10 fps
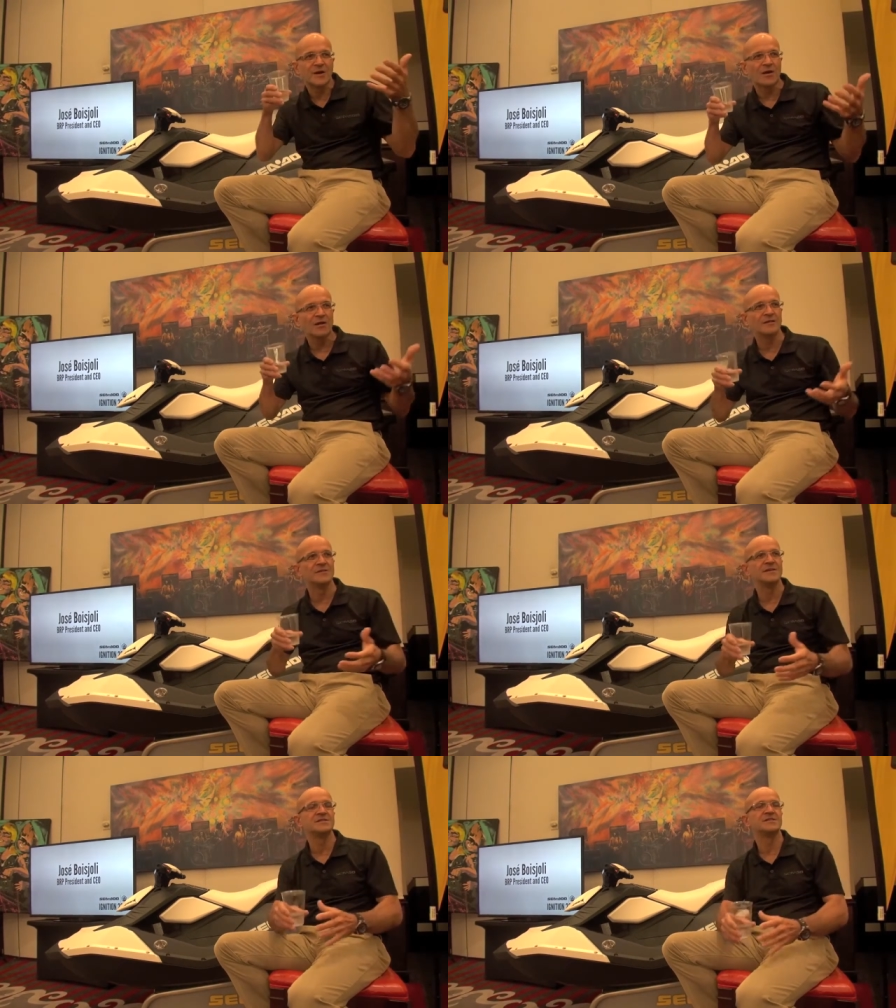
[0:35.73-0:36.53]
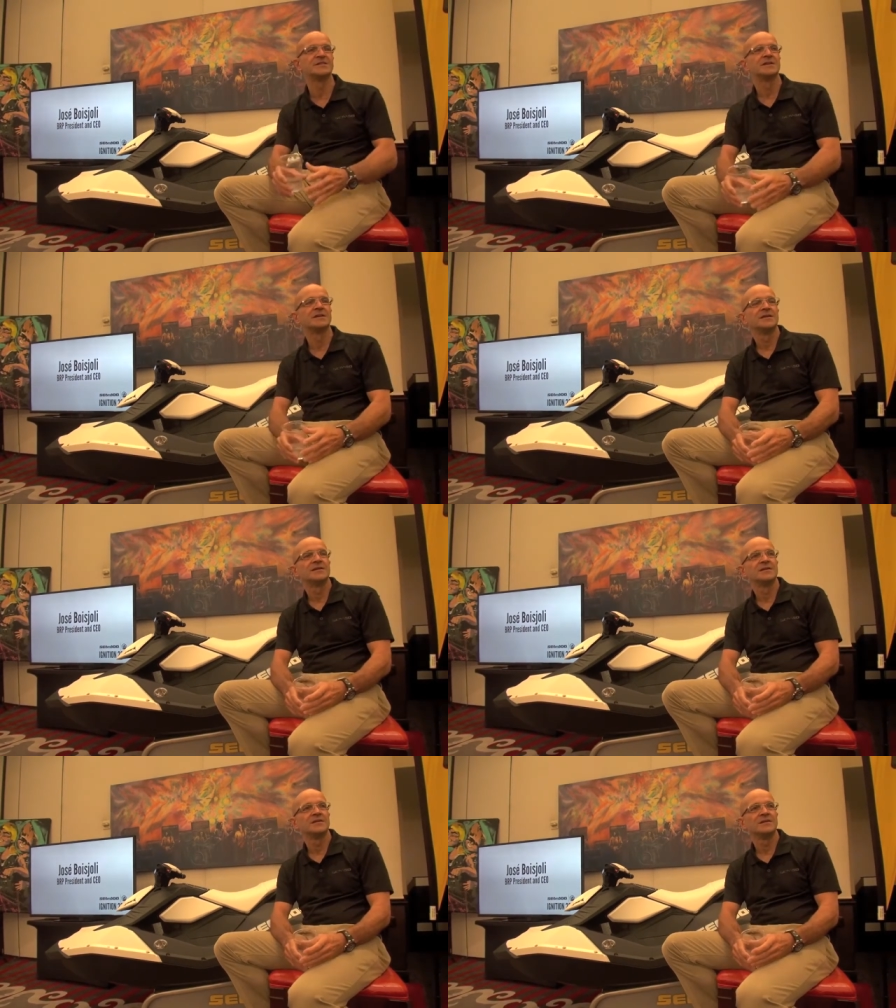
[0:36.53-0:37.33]
all of this
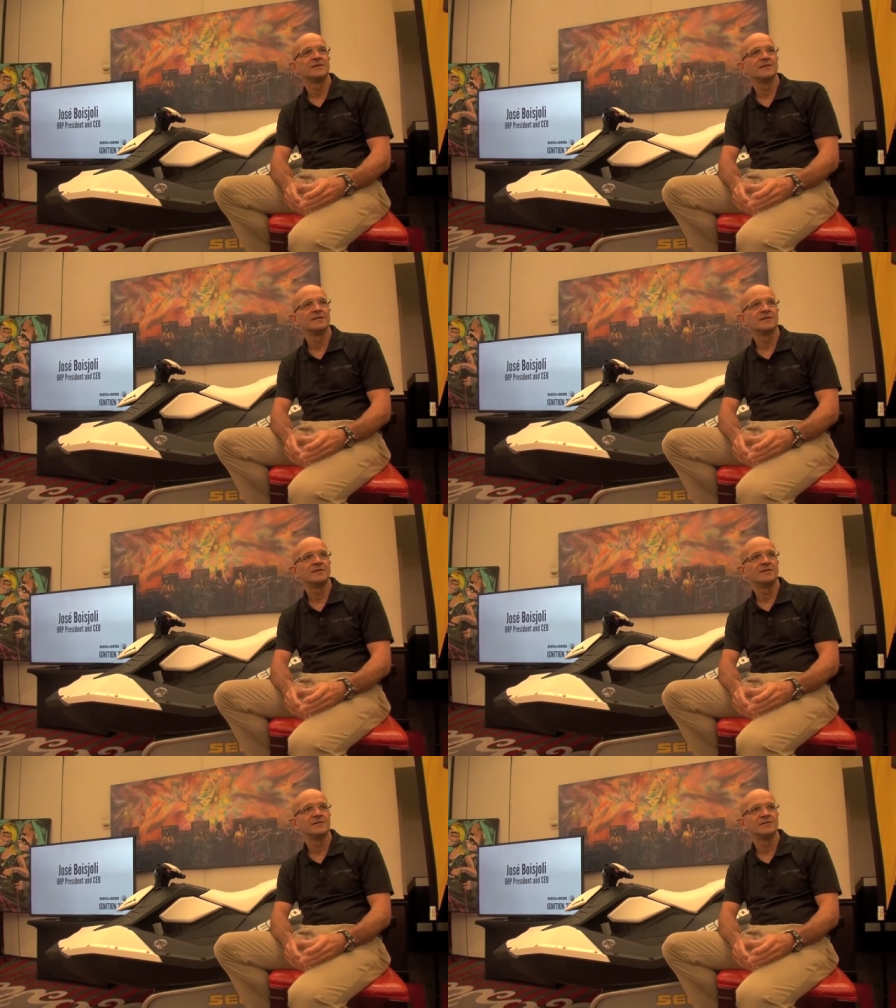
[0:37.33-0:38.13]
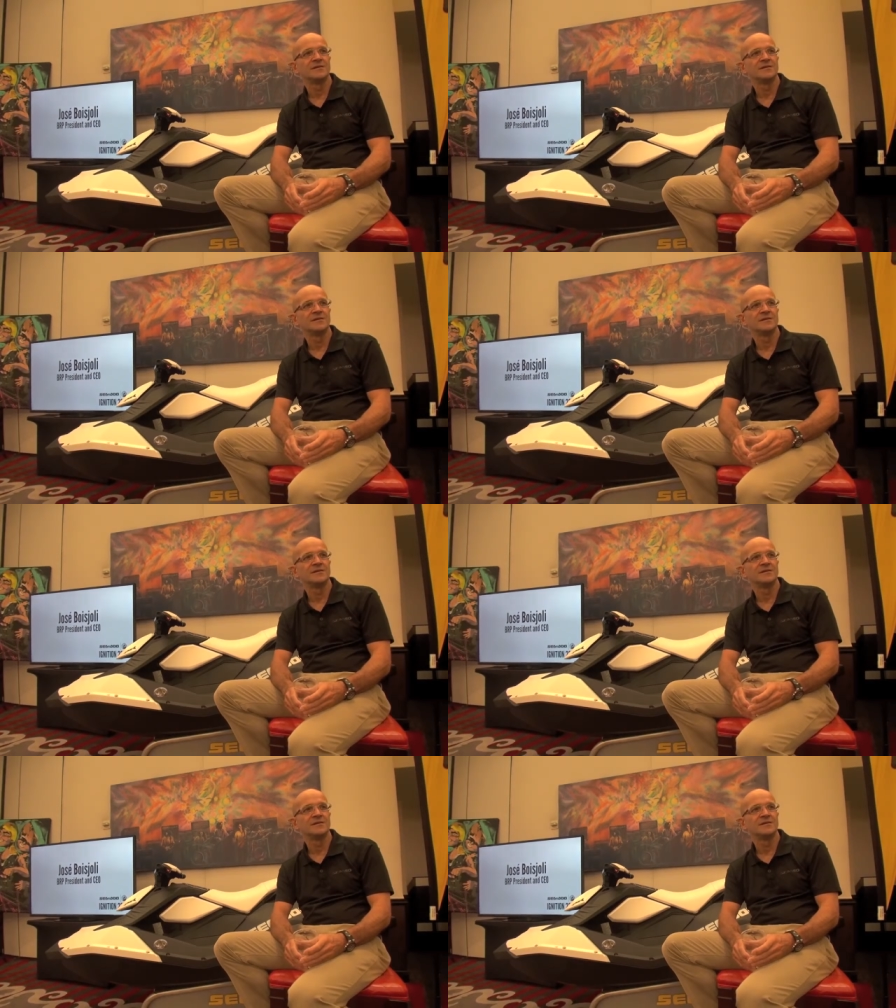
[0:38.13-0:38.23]
uh,